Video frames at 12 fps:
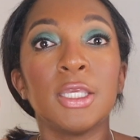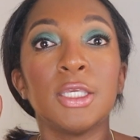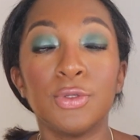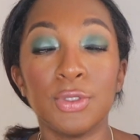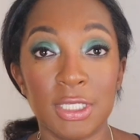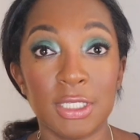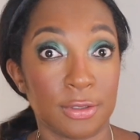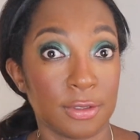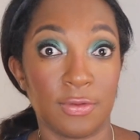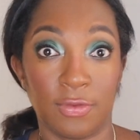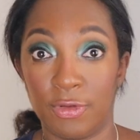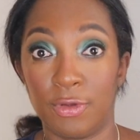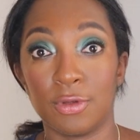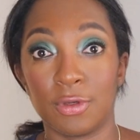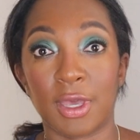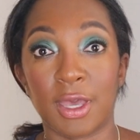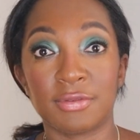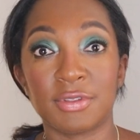You need good
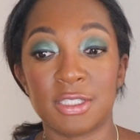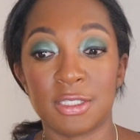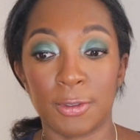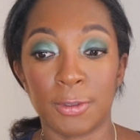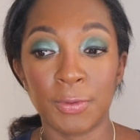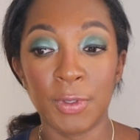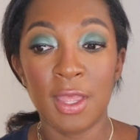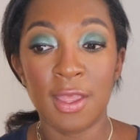photographs. So